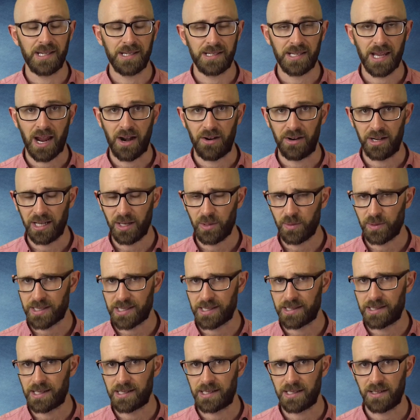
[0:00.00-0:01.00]
hit area was
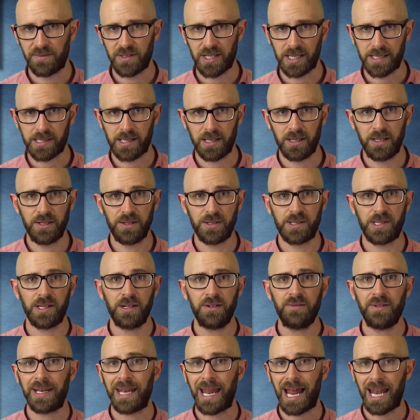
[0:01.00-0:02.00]
the city of
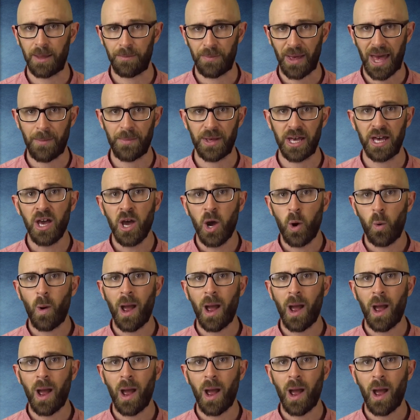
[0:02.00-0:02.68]
Tuscaloosa in Alabama,